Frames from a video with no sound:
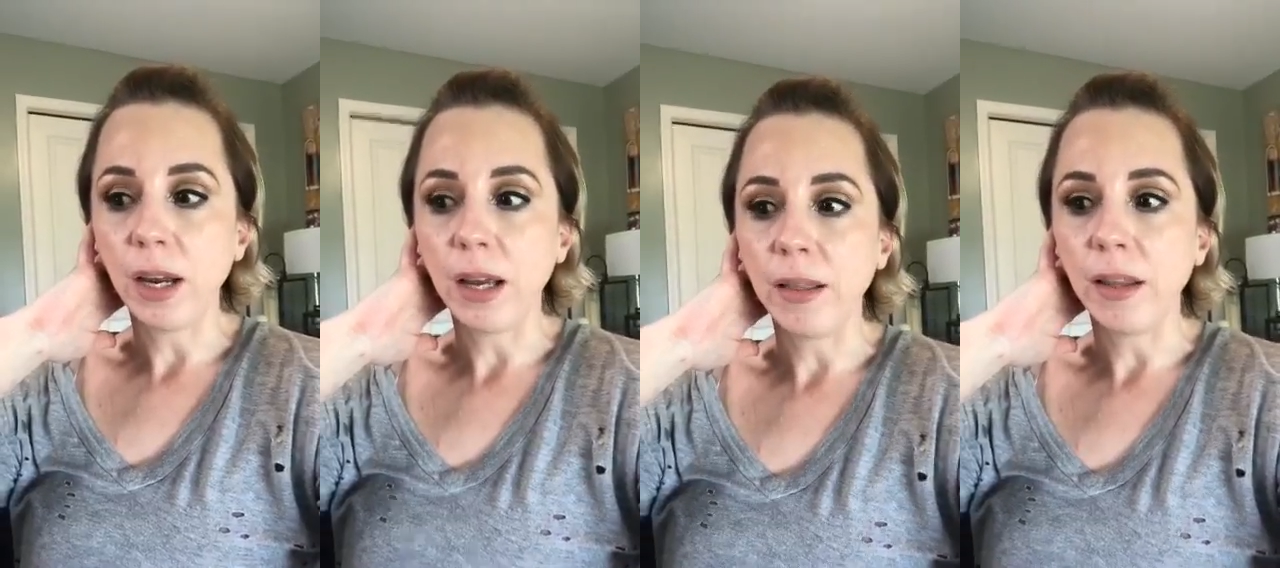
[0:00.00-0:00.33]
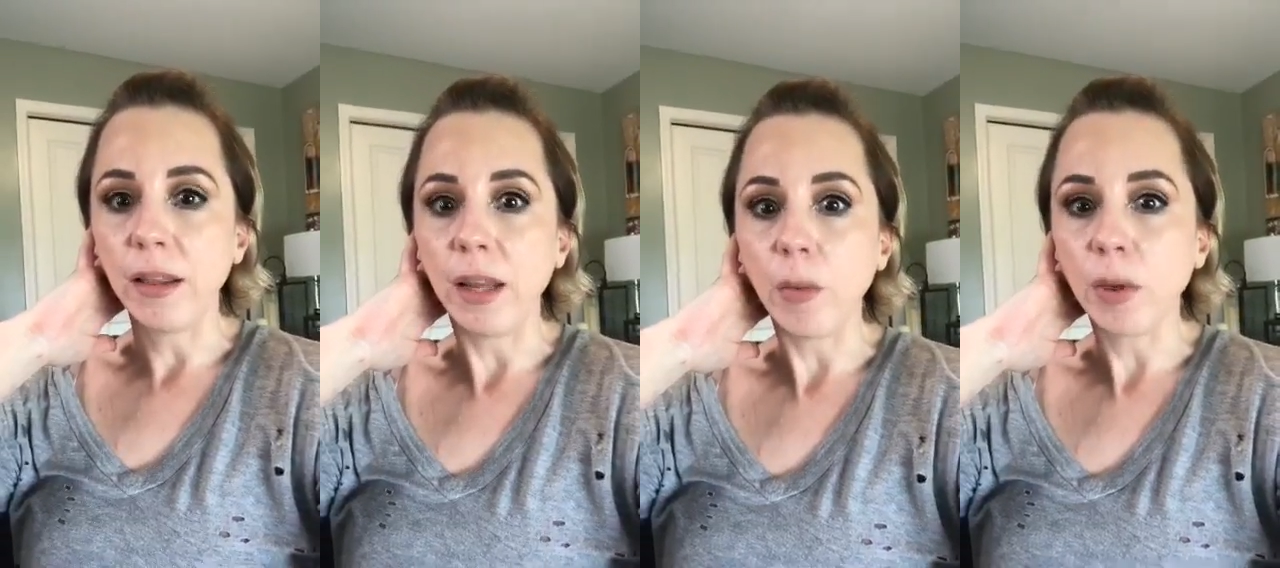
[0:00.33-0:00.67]
And
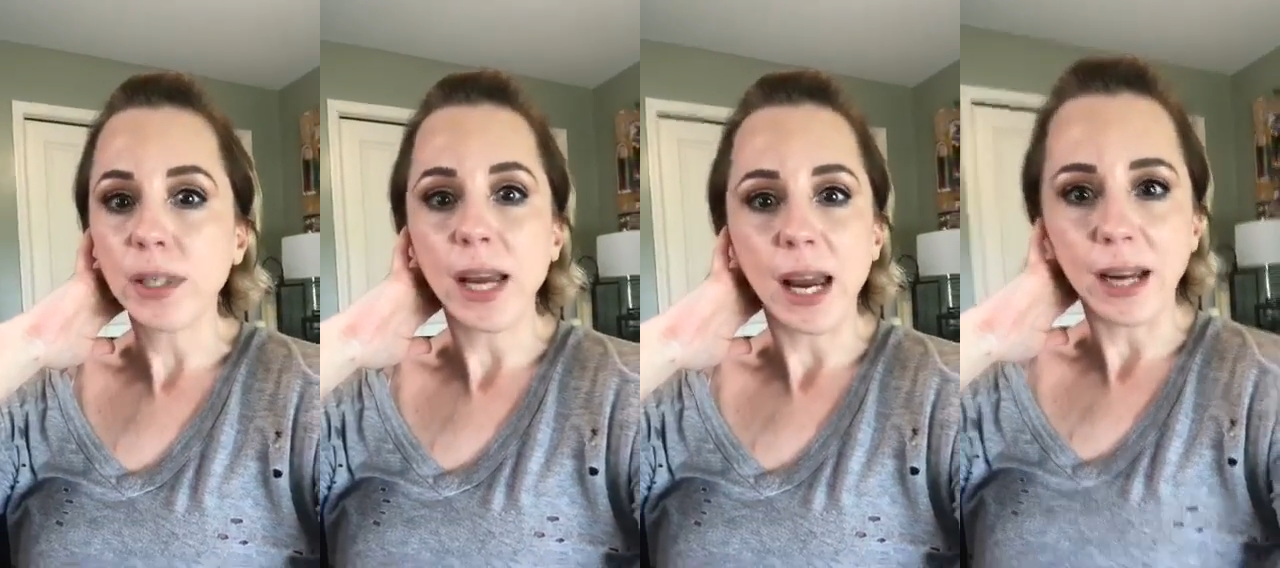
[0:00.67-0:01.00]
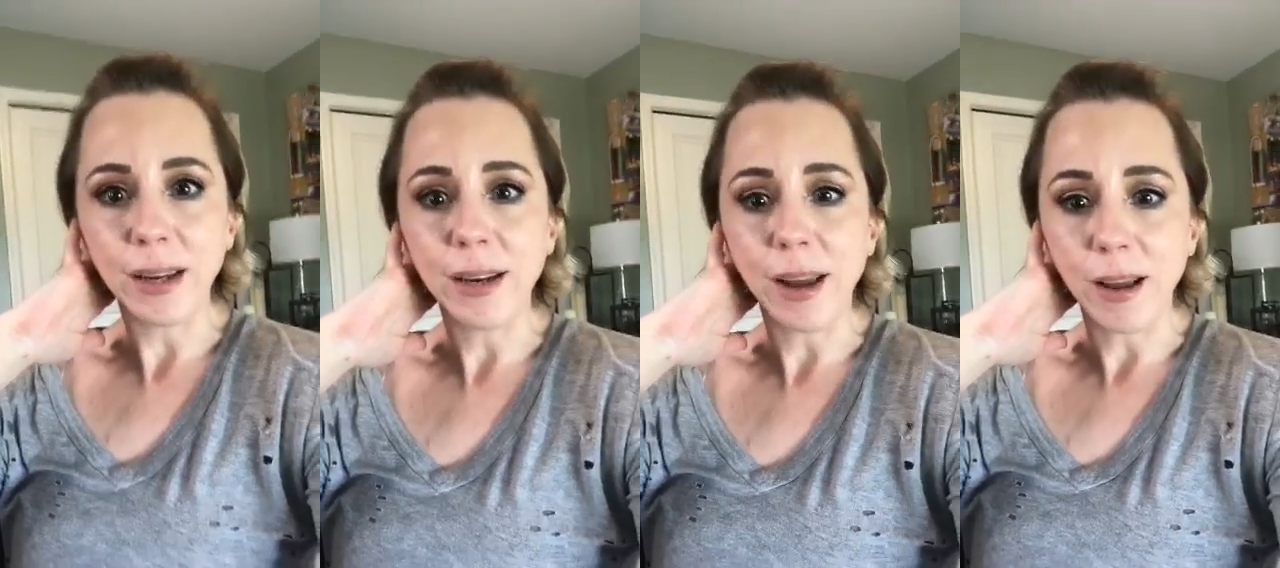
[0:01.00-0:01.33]
then they were
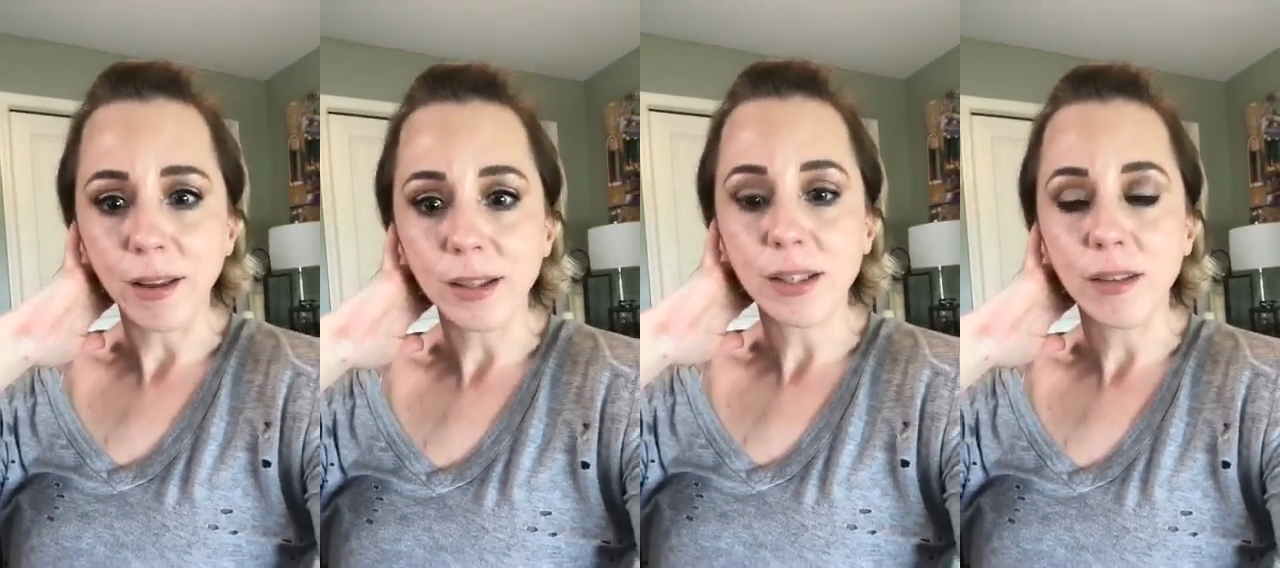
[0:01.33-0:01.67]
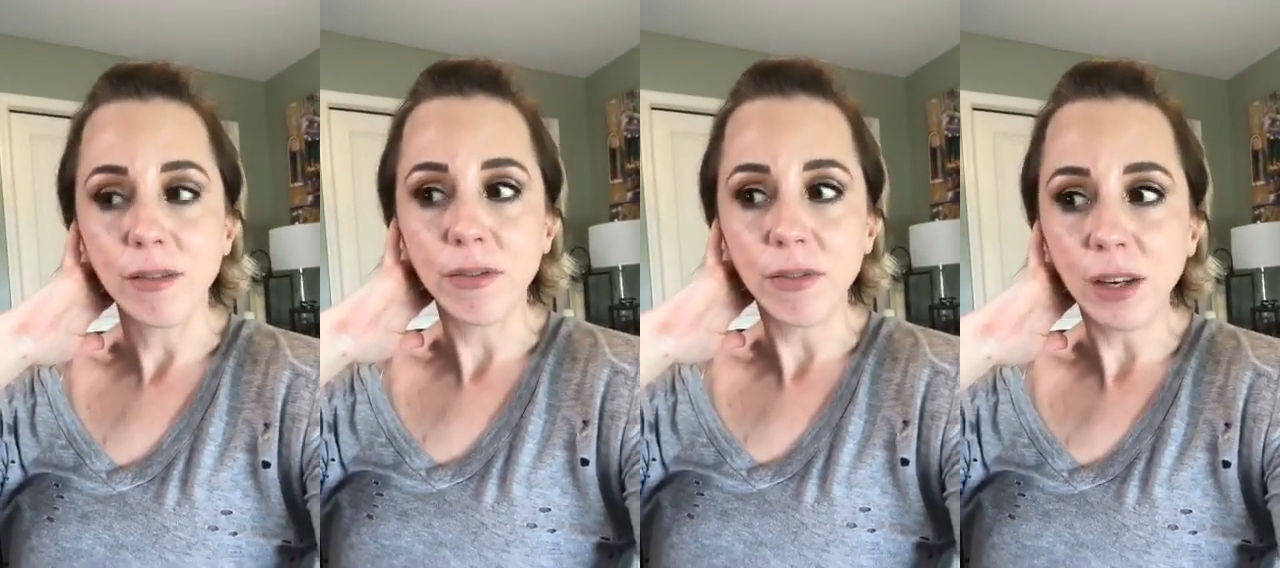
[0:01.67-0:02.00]
tagging Alex
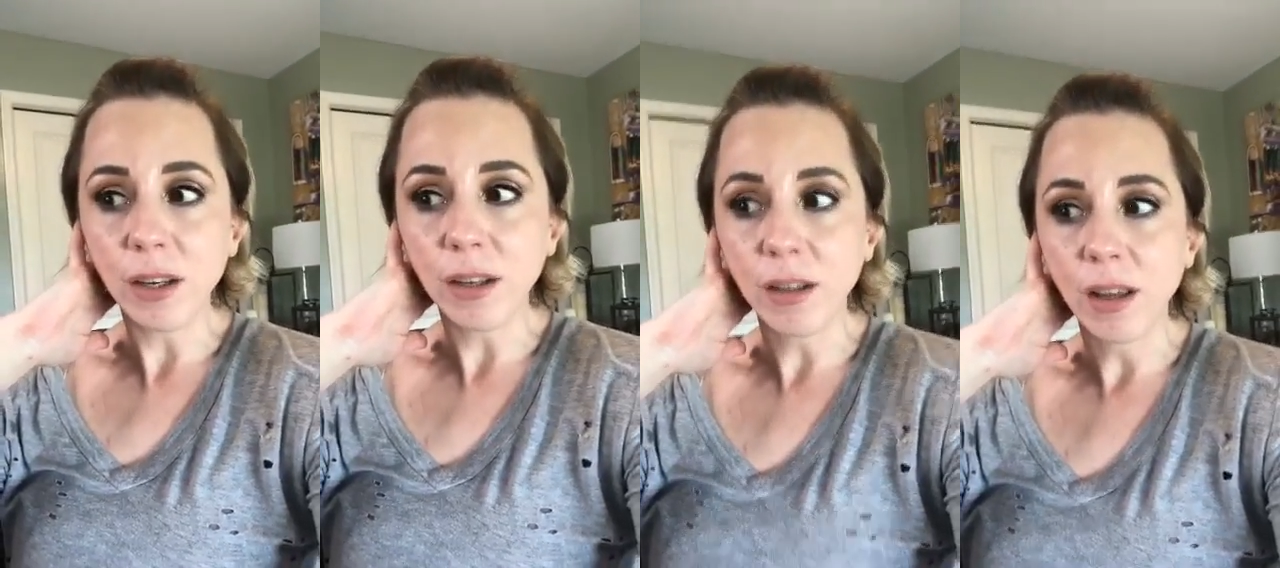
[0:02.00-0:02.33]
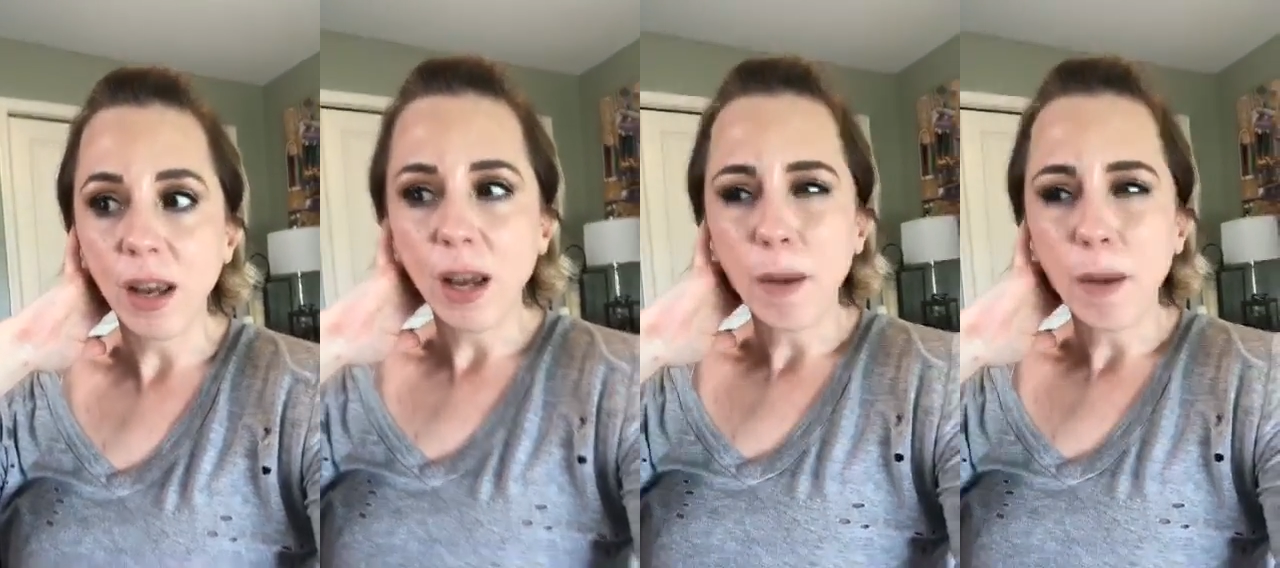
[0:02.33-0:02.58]
and Phil,